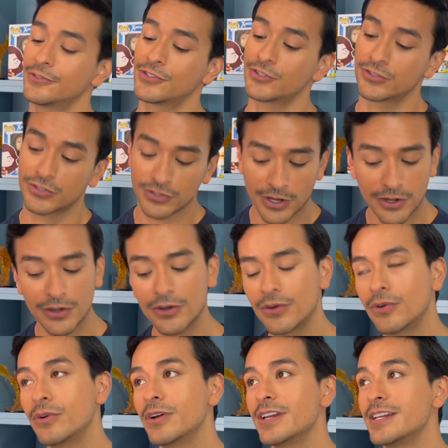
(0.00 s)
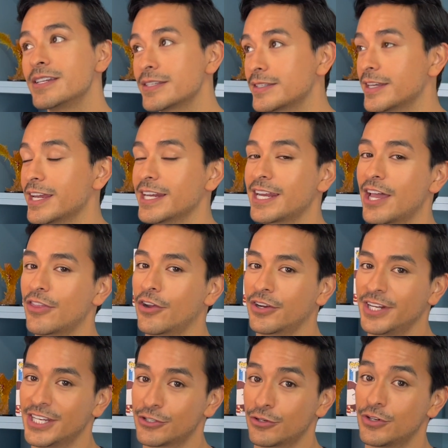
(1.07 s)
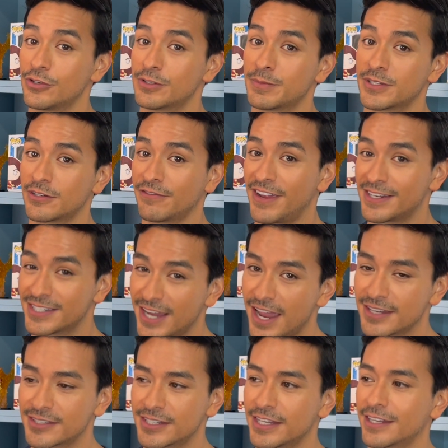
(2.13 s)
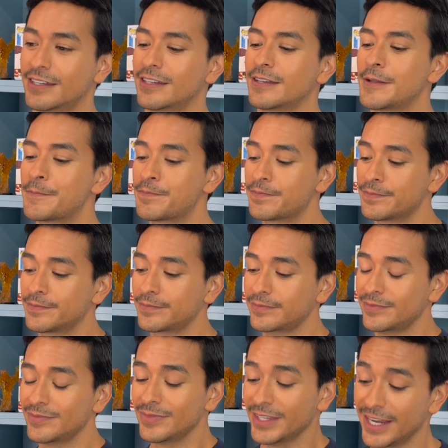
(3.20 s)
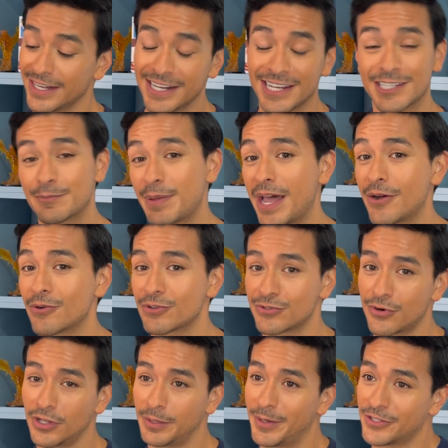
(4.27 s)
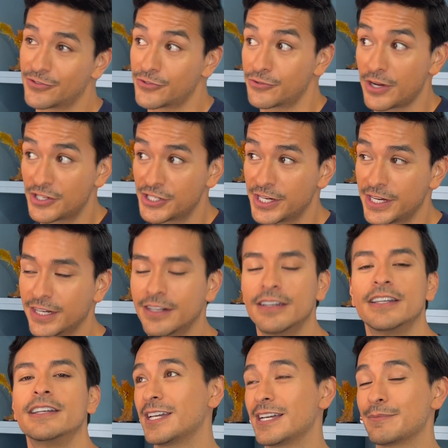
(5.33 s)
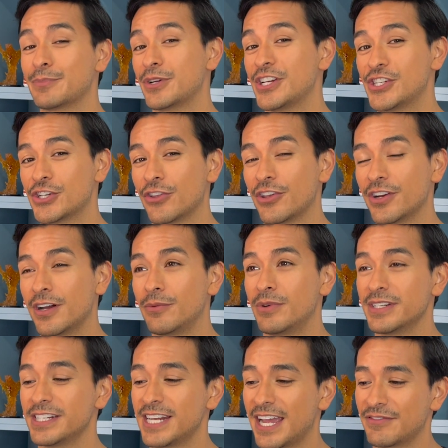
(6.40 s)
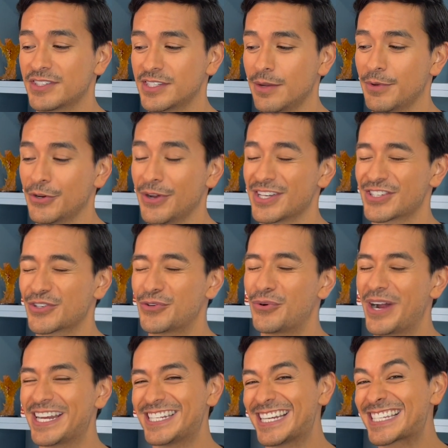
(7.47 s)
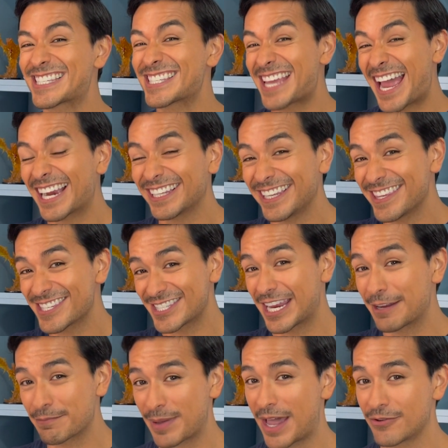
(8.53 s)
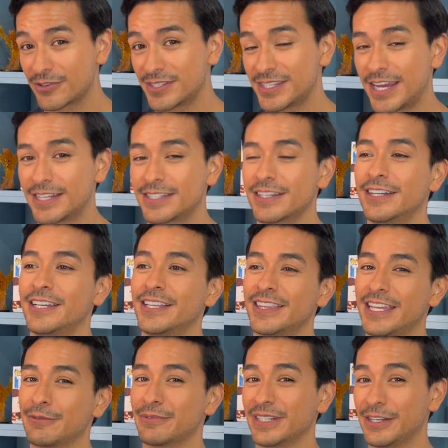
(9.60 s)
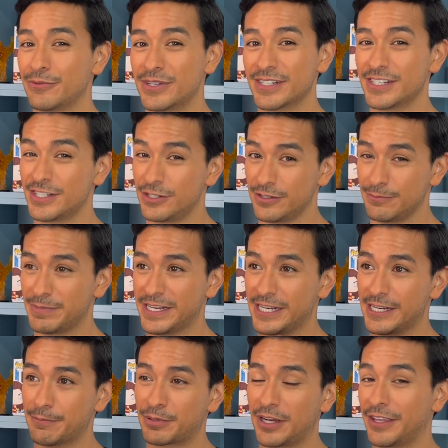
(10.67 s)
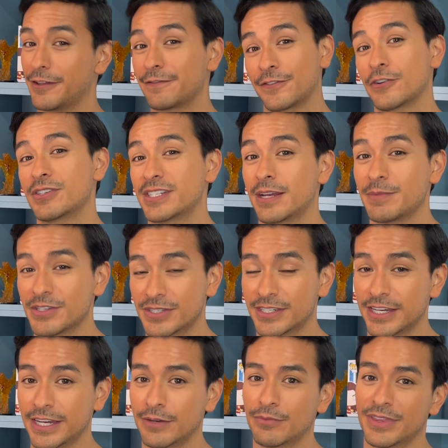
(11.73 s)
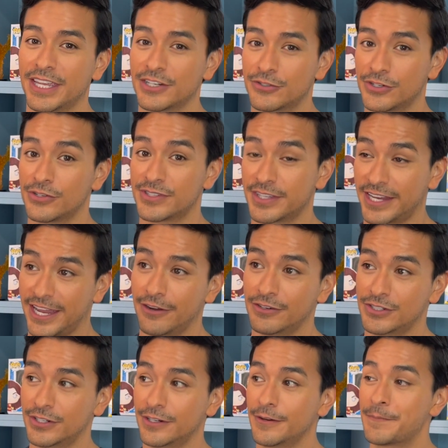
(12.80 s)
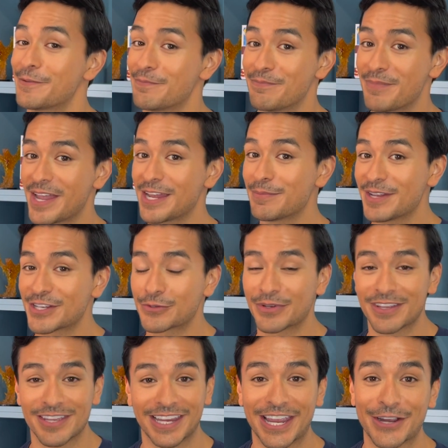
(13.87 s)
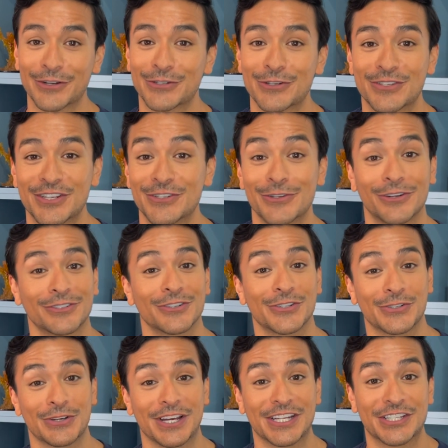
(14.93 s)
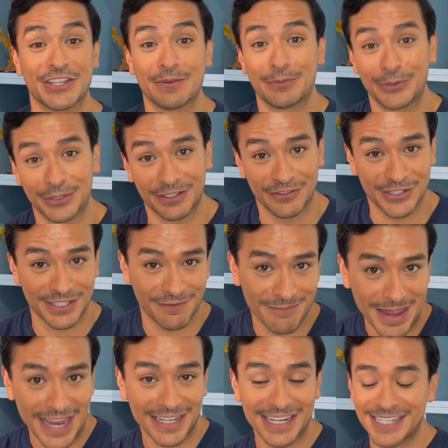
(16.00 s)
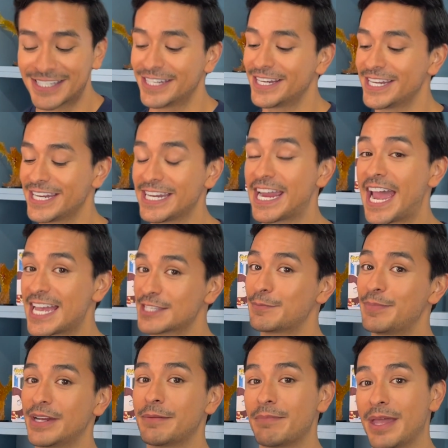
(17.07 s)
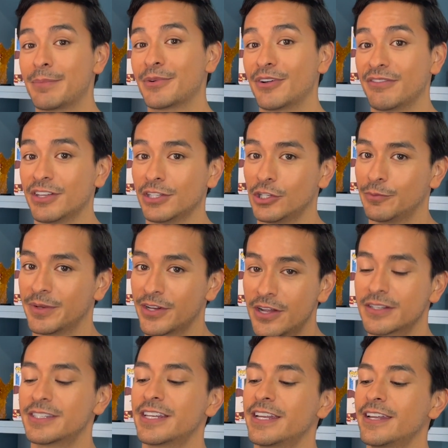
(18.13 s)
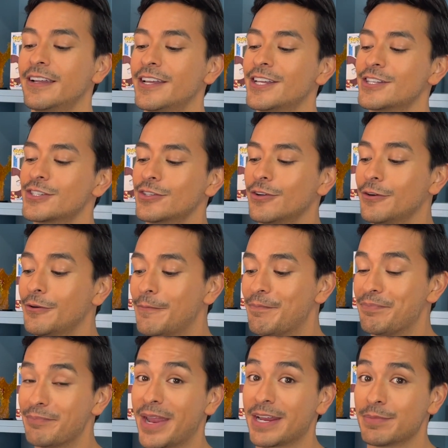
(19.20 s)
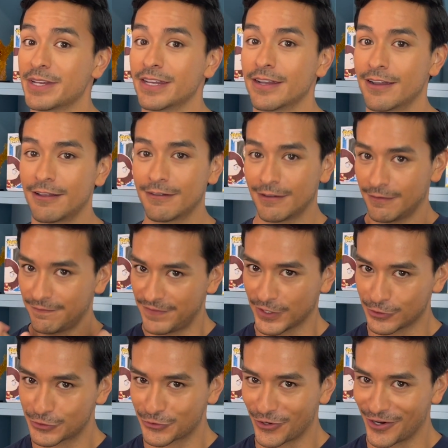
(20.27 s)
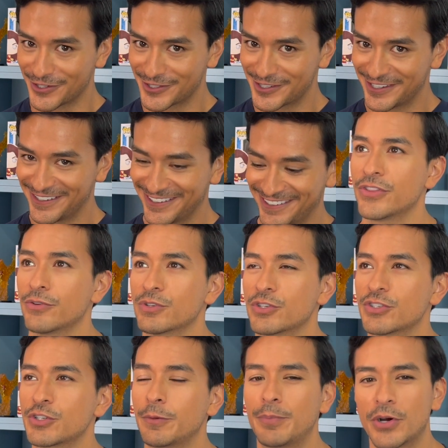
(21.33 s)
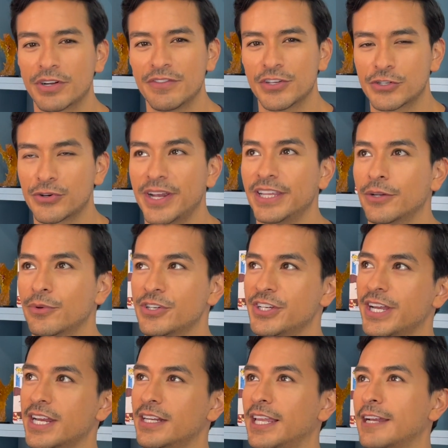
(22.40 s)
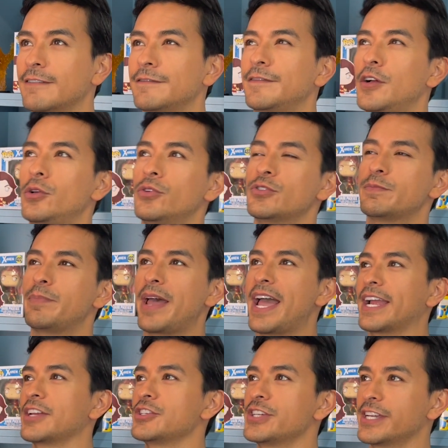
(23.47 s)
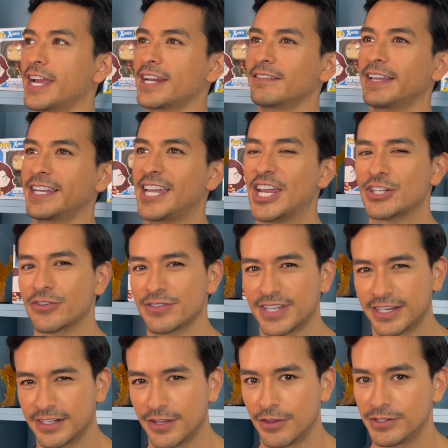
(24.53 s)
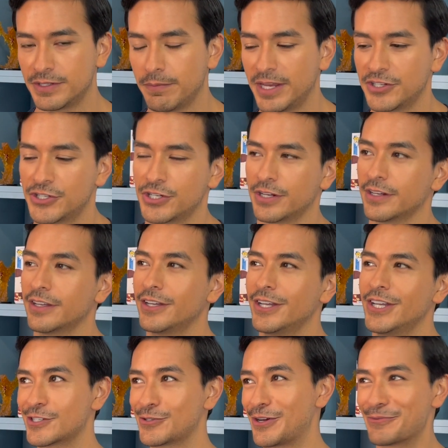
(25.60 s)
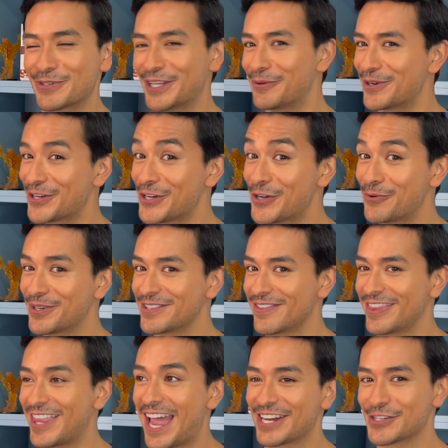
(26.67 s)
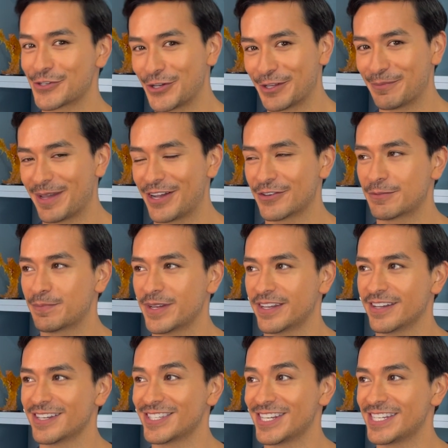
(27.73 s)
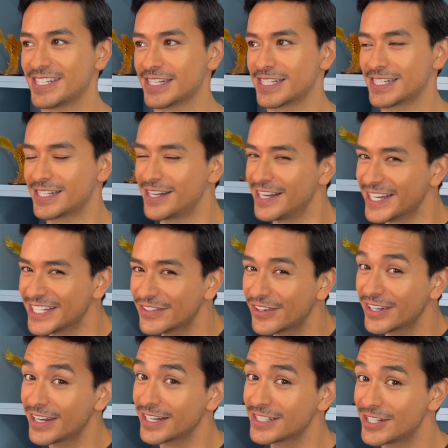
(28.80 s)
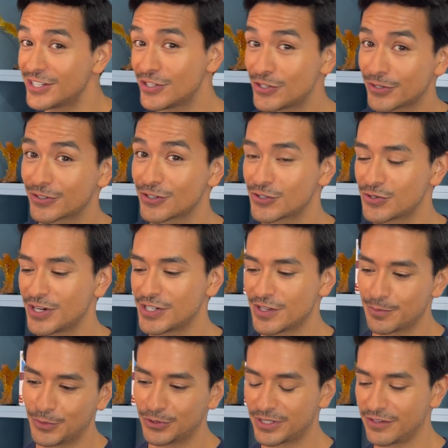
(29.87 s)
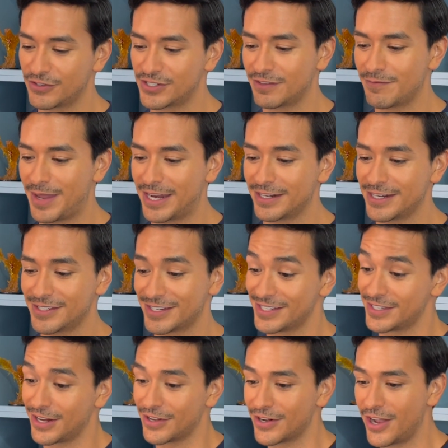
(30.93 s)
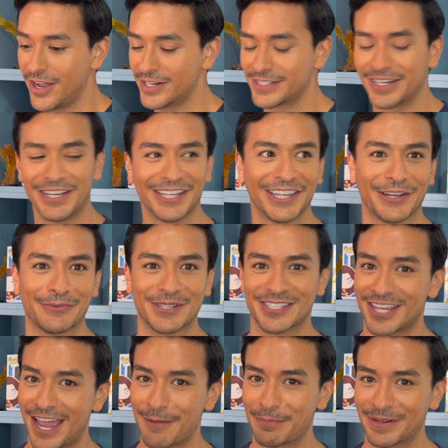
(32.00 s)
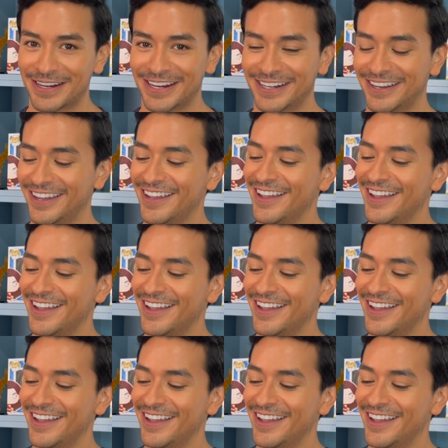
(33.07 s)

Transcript: So, seeing how they're going to introduce Mr. Fantastic, and his powers are all about stretching. I'm pretty sure they're not wanting to have someone who has quite exactly the same power set. They really wanted to be probably the first time you see it when they introduce the character. Maybe as one of the characters in Doctor Strange in the Multiverse of Madness, he has been a member of the Illuminati, so maybe. Fingers crossed. There was also a part in the trailer where she kind of like falls back and she kind of like enters like another dimension. So I really want to know what that is all about because is it kind of connected to Doctor Strange in the Multiverse of Madness? Is it not? Like what's happening?